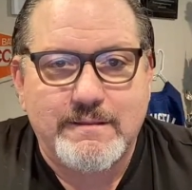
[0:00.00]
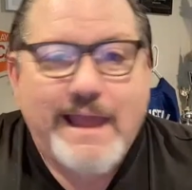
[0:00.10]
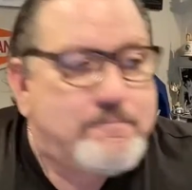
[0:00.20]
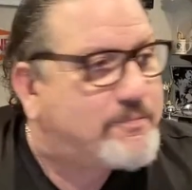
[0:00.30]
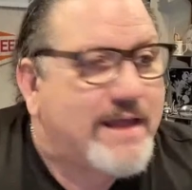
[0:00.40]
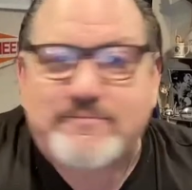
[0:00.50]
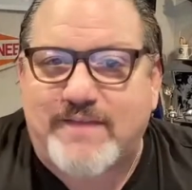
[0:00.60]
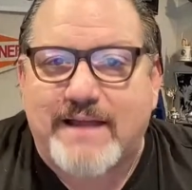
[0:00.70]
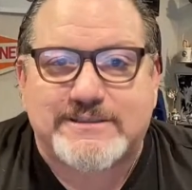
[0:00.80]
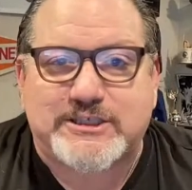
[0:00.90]
They, they,
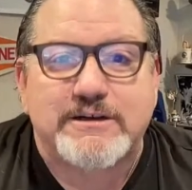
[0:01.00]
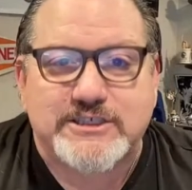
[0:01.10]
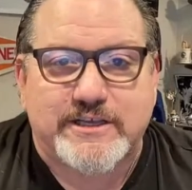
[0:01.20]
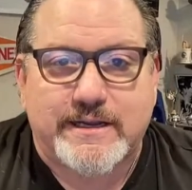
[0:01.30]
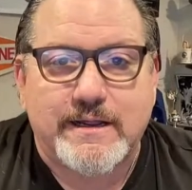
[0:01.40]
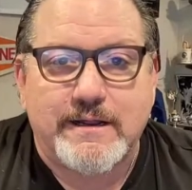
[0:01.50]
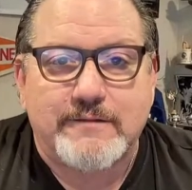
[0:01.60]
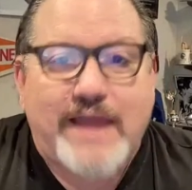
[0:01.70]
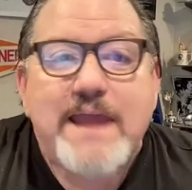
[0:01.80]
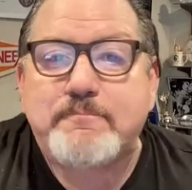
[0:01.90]
they seriously,
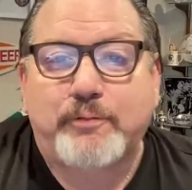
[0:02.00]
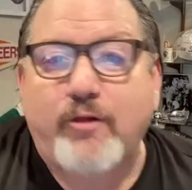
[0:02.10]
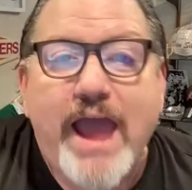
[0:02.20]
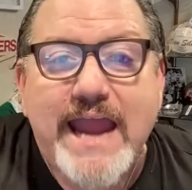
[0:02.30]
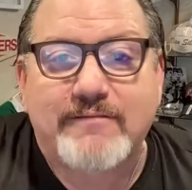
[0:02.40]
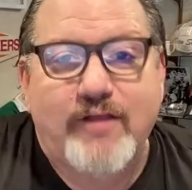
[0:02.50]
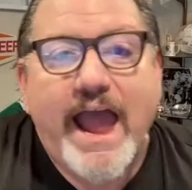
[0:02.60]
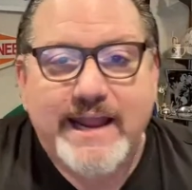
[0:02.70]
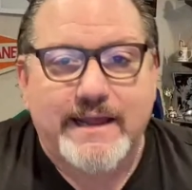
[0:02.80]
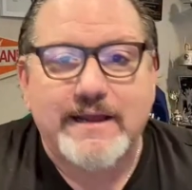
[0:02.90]
they play
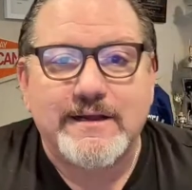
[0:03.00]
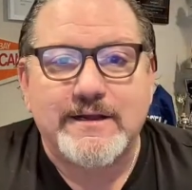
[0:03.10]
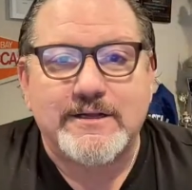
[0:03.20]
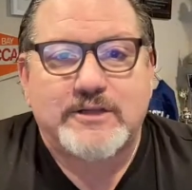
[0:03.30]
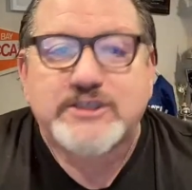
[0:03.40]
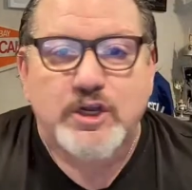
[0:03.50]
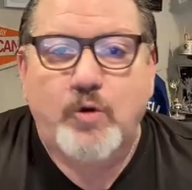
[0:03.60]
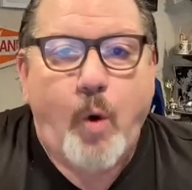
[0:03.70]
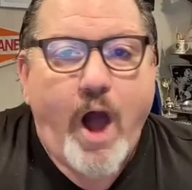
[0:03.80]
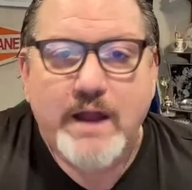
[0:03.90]
like the
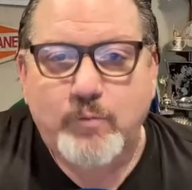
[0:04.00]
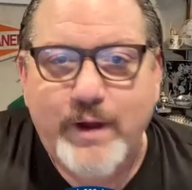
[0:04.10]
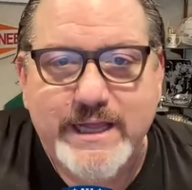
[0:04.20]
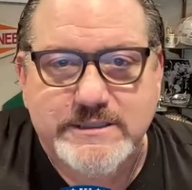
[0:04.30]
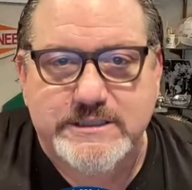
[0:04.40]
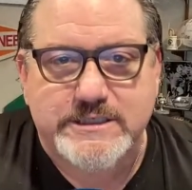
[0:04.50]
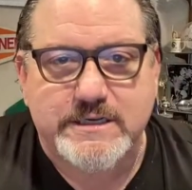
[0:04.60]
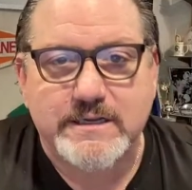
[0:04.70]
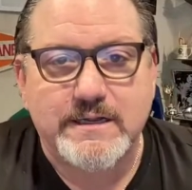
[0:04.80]
Saquon wins.